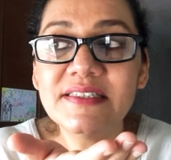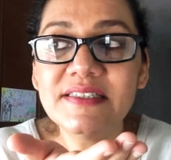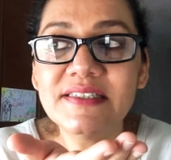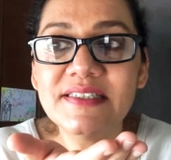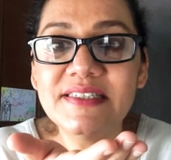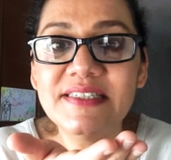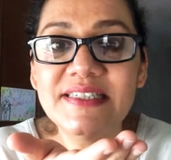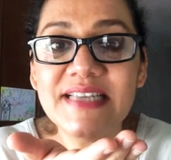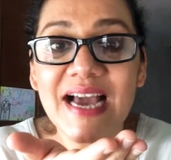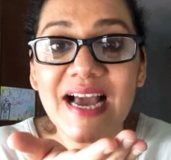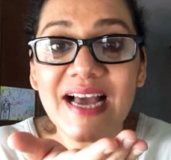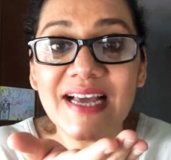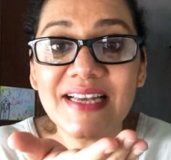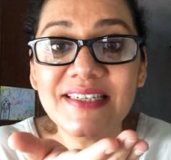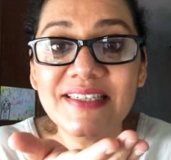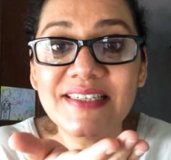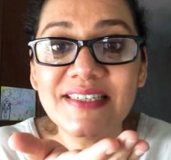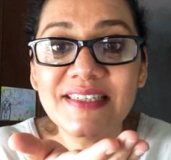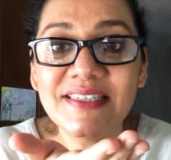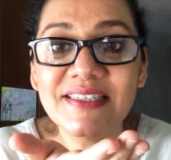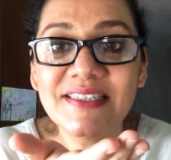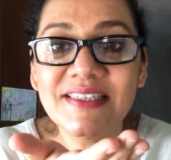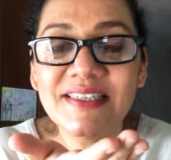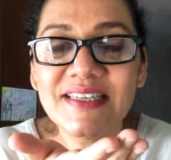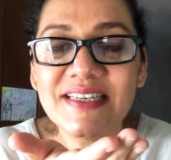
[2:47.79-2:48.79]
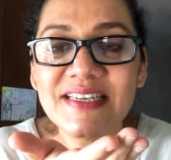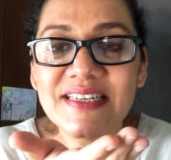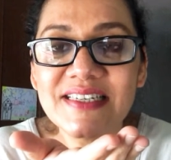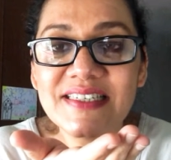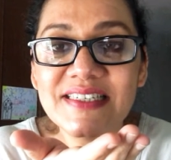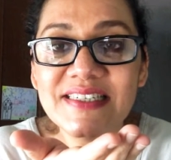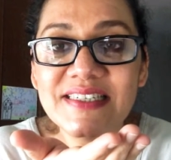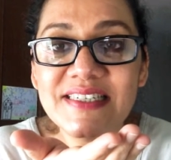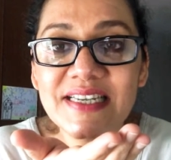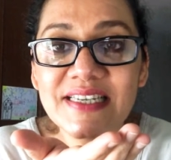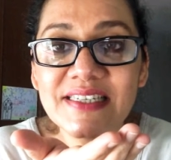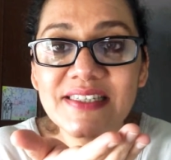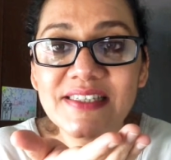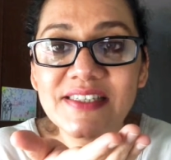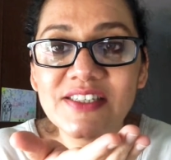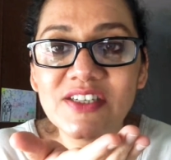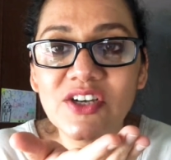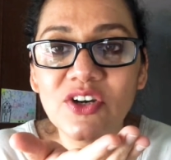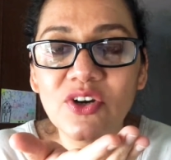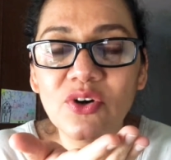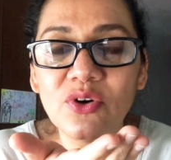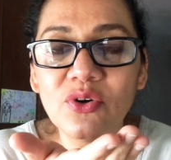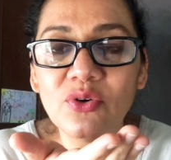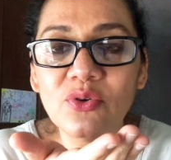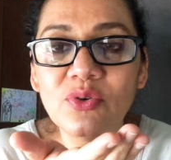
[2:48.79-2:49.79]
Dad,
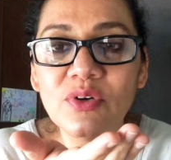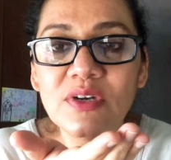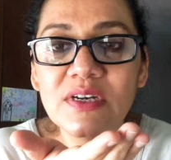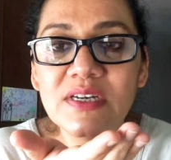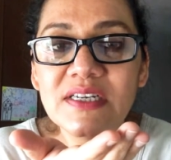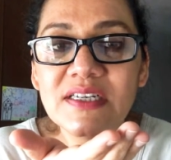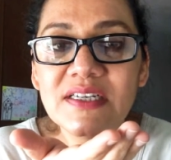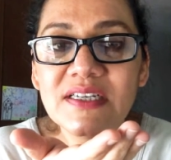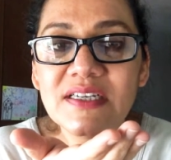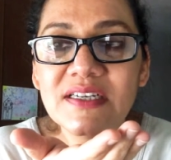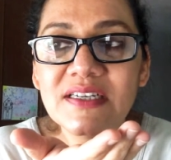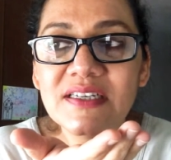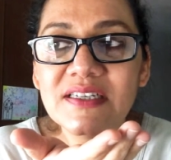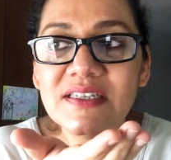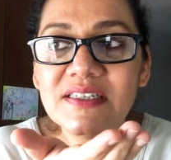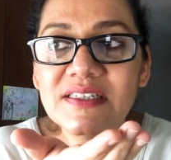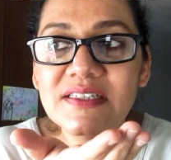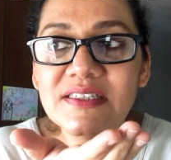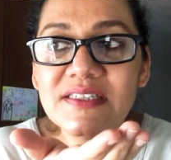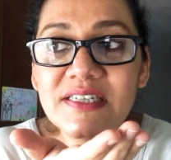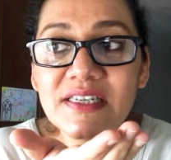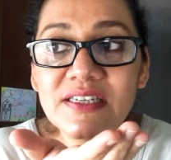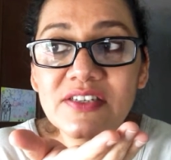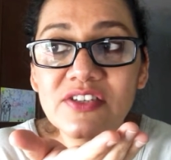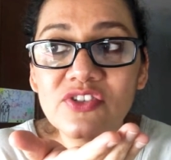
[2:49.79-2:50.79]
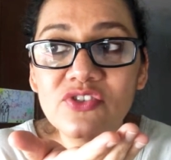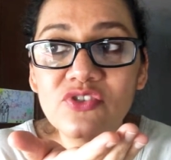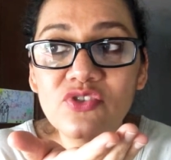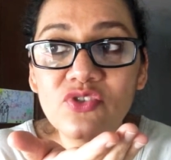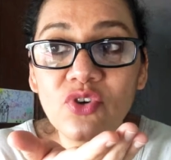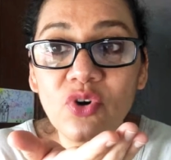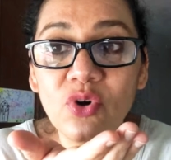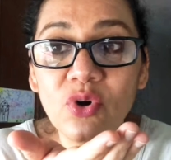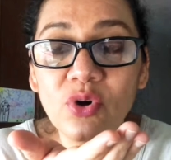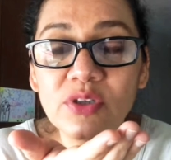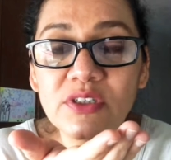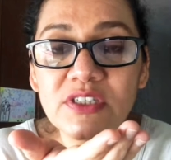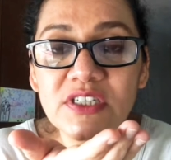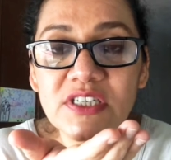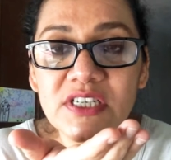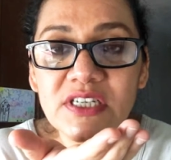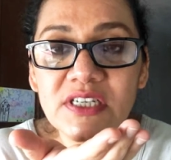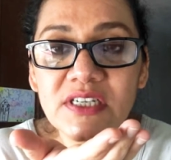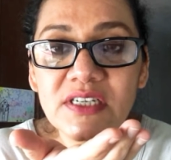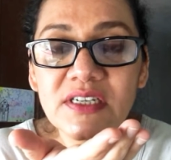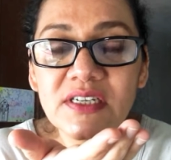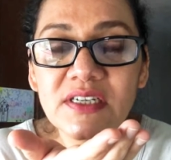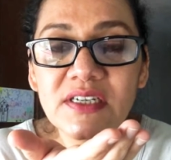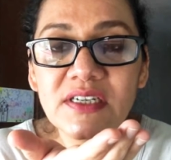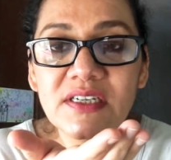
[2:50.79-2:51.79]
disco, distraught.
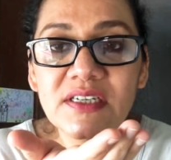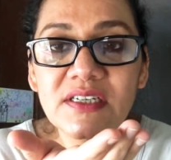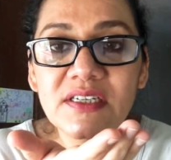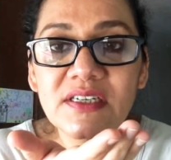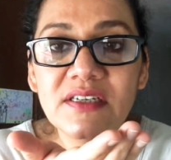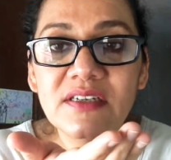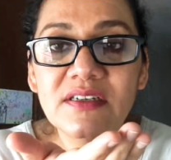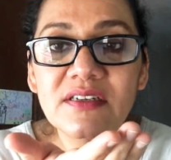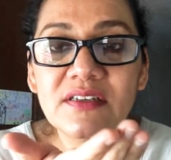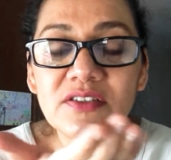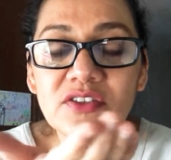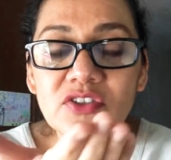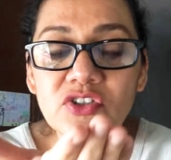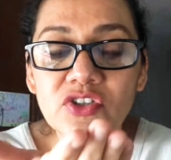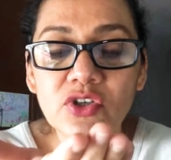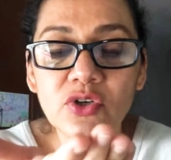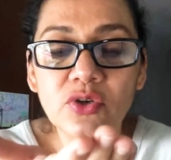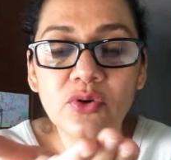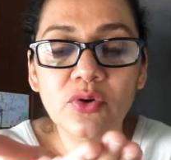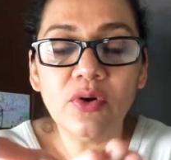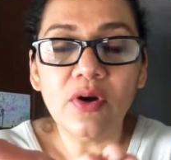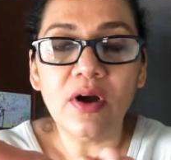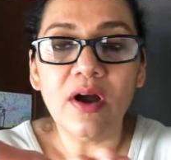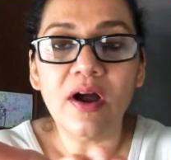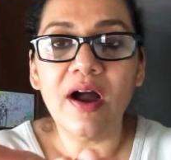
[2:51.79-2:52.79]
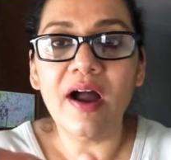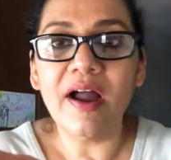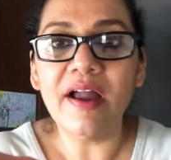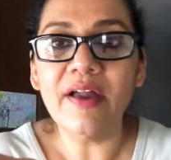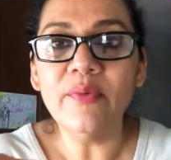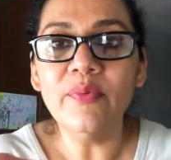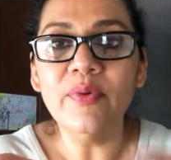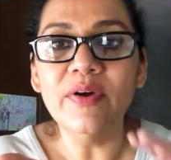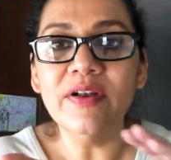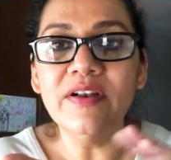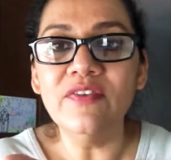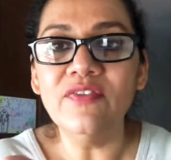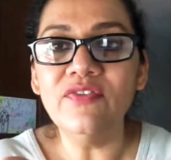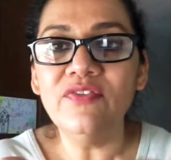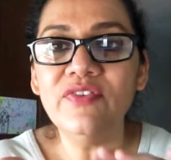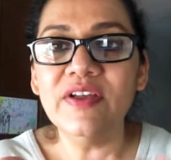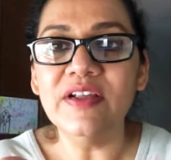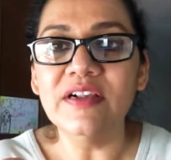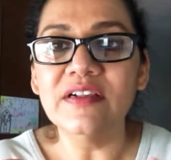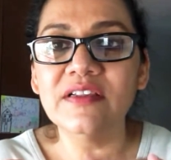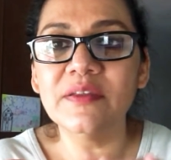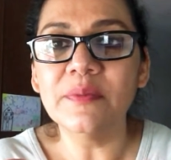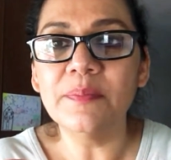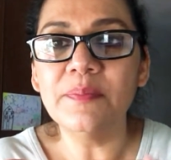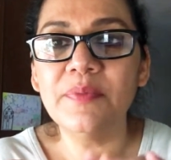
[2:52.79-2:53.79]
So I will
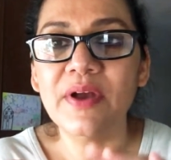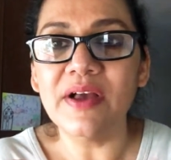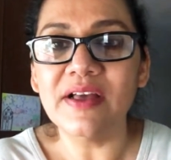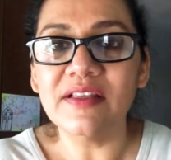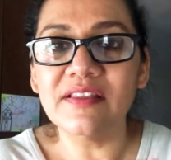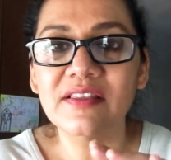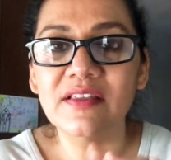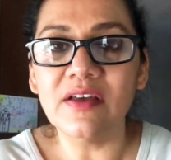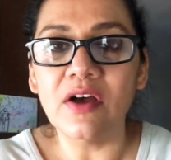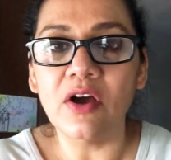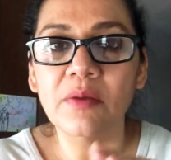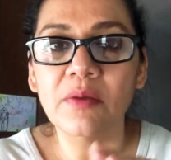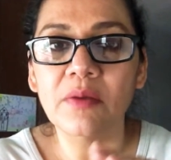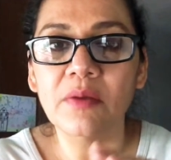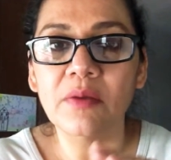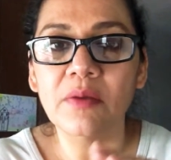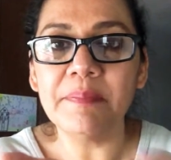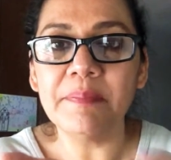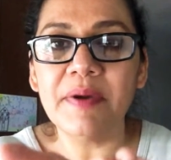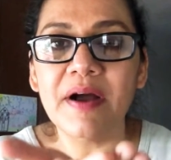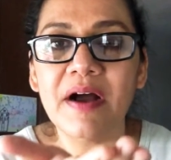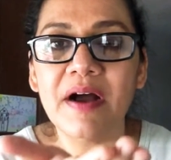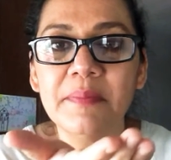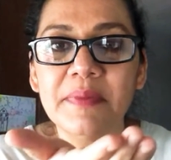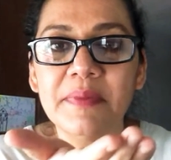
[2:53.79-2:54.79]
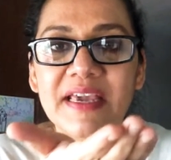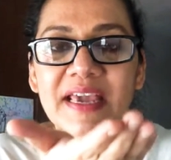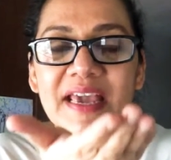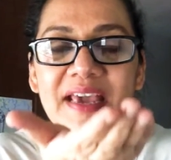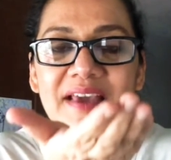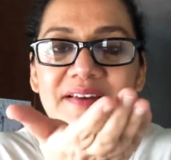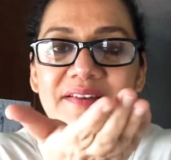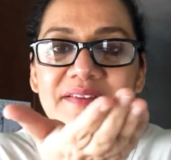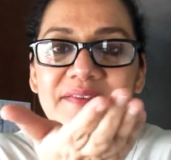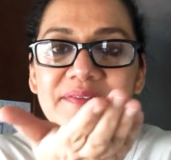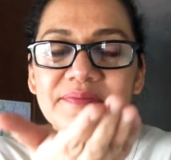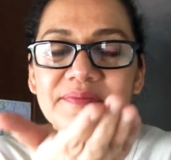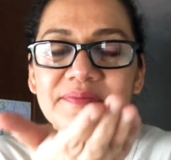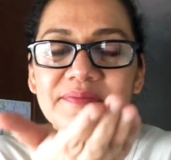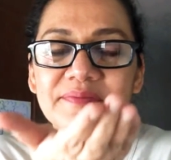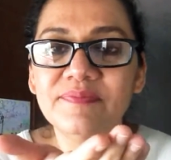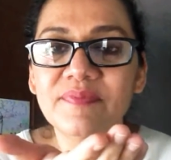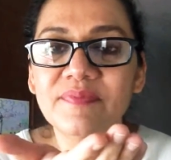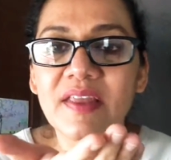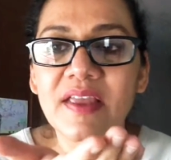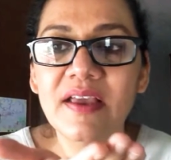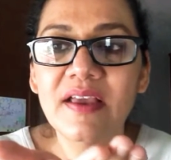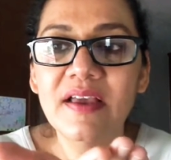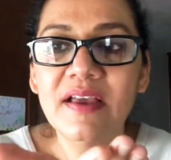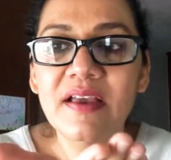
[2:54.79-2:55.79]
feel the breath on my palm again.
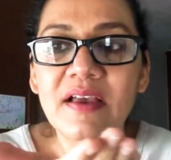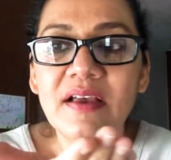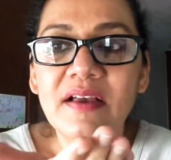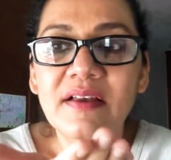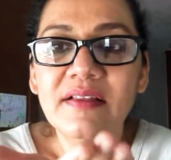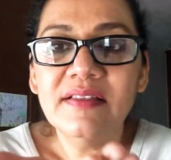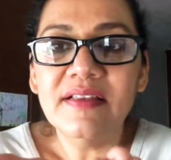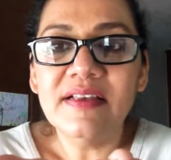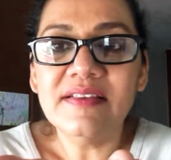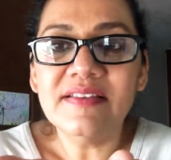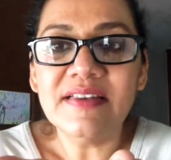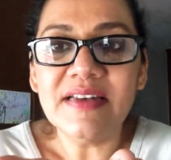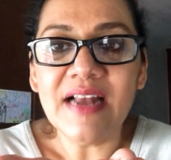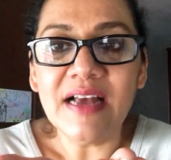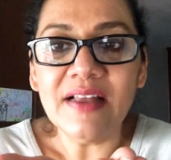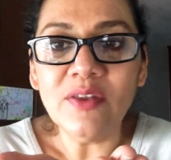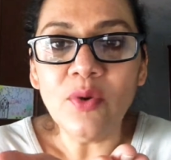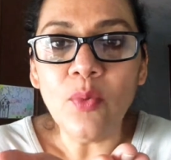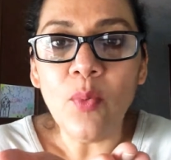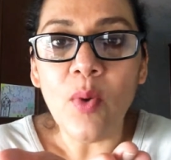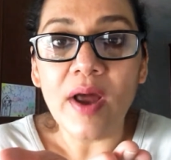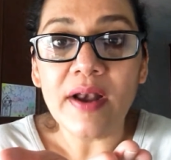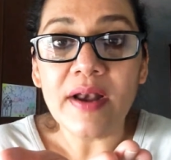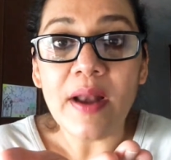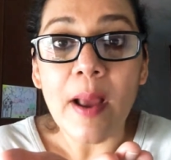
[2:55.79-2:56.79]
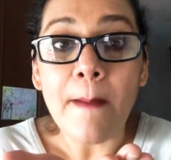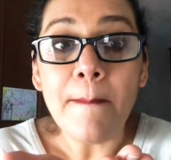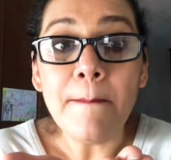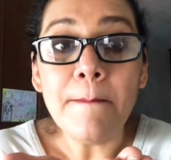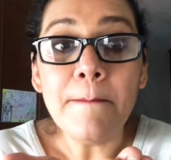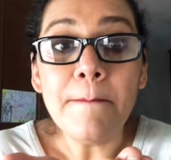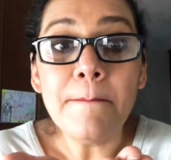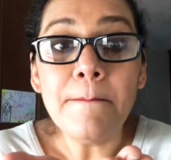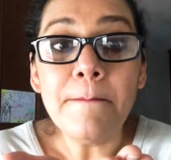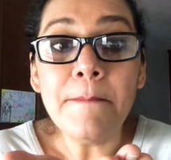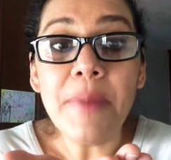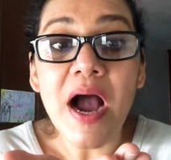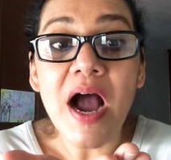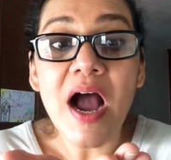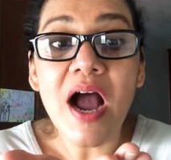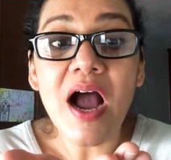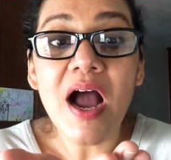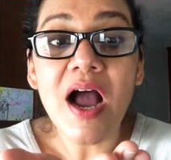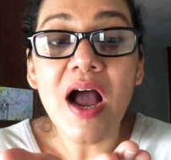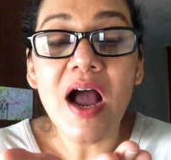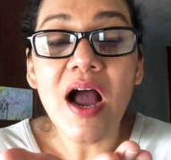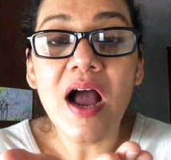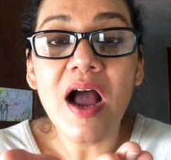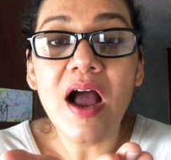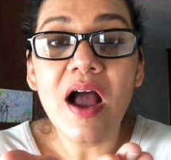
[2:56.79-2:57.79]
There's another one, P,
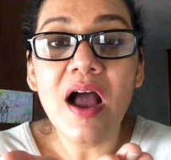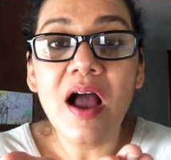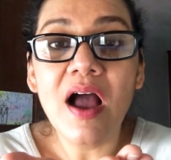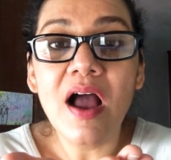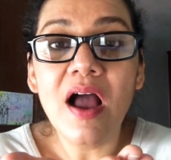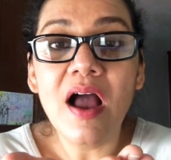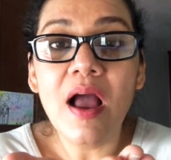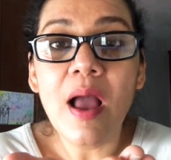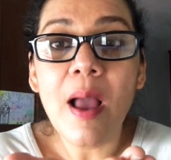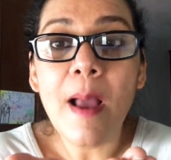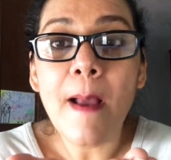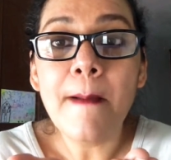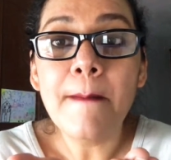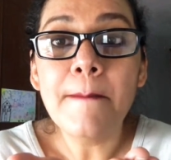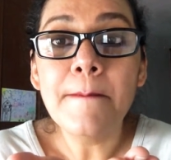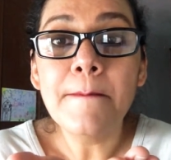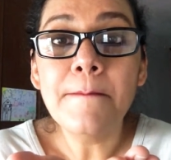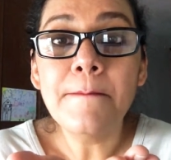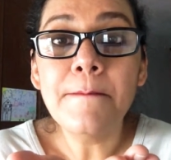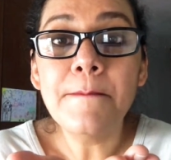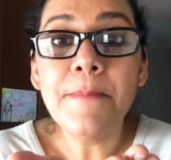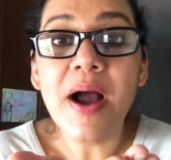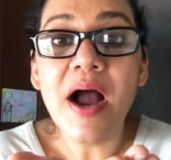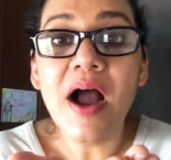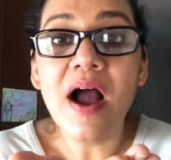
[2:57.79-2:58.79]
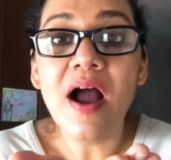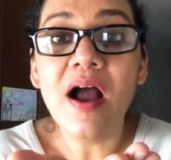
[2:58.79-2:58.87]
P.